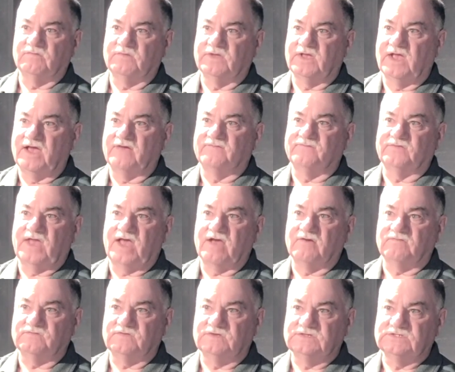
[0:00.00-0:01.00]
we have
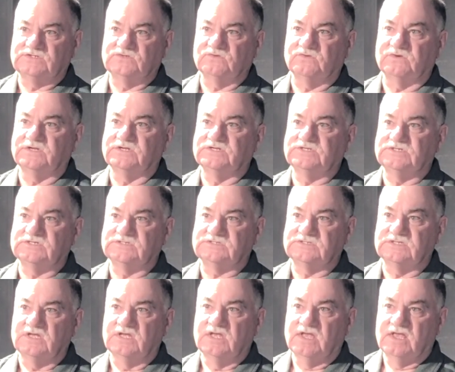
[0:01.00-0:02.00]
housing shortages,
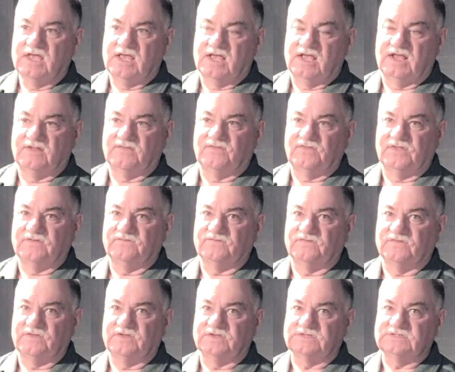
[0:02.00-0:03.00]
and things
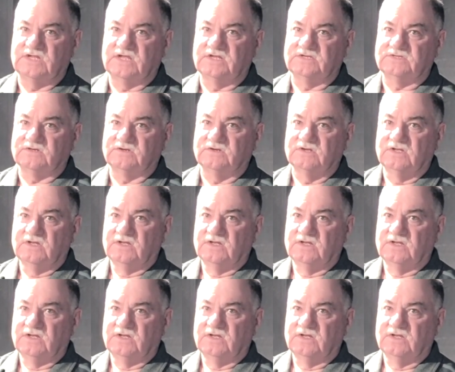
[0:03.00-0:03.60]
of this nature.